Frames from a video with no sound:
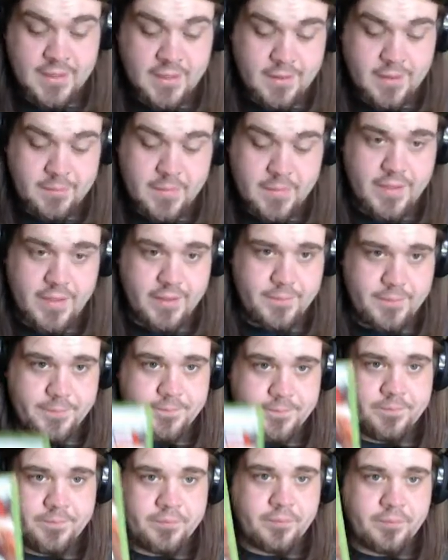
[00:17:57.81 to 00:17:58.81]
but
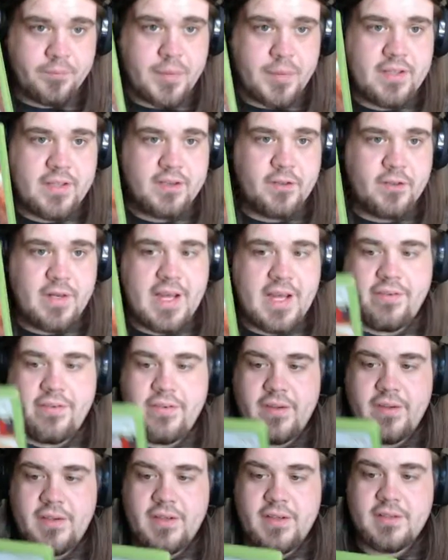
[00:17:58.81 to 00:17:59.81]
played through half of
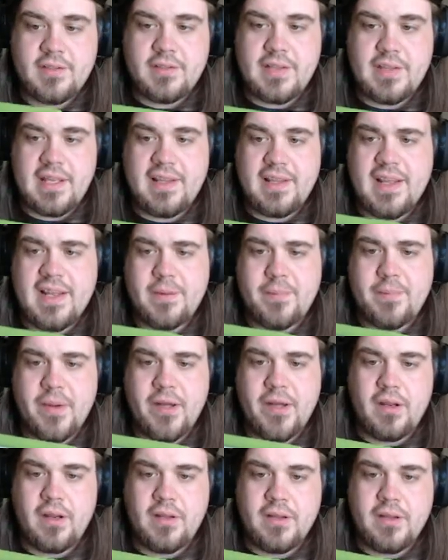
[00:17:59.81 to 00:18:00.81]
this. I think I
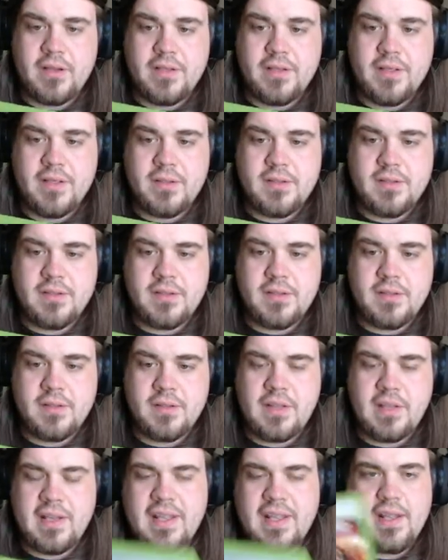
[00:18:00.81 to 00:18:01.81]
bought all the DLC.
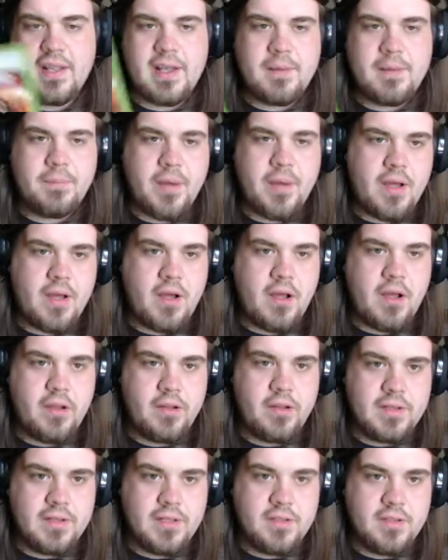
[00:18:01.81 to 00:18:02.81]
I think I bought all
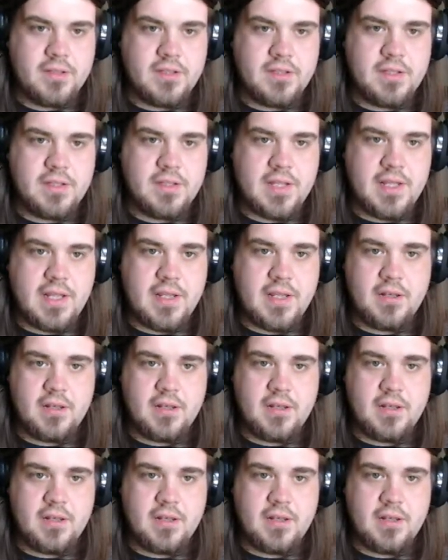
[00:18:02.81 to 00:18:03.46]
the DLC that